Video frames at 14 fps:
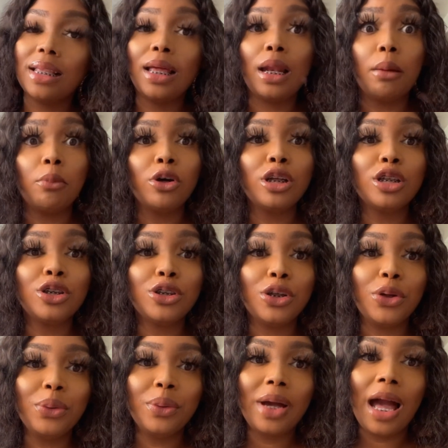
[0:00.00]
And I'm going to show
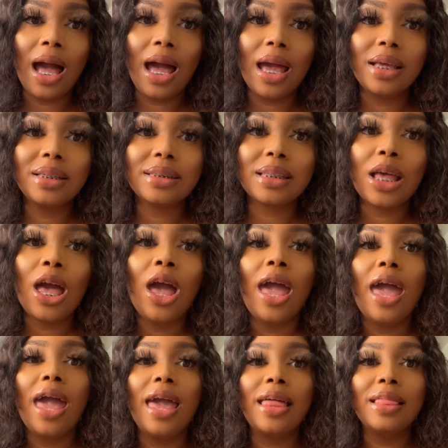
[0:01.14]
you guys,
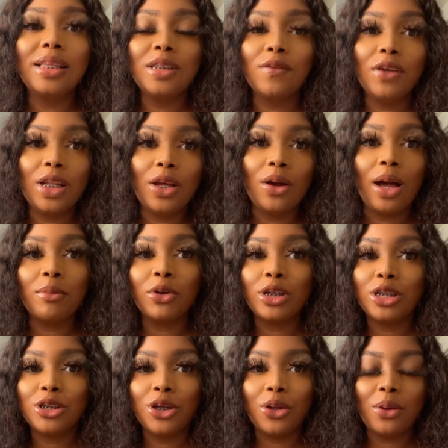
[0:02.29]
in this video, I'm going
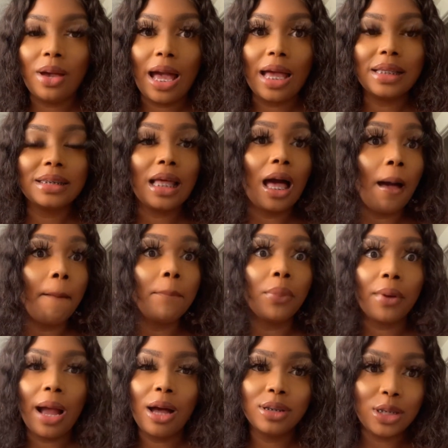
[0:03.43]
to show you guys a
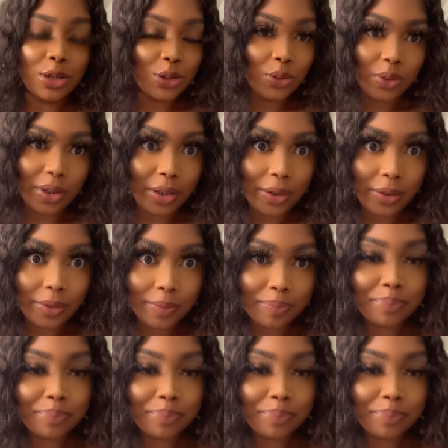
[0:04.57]
brow tutorial.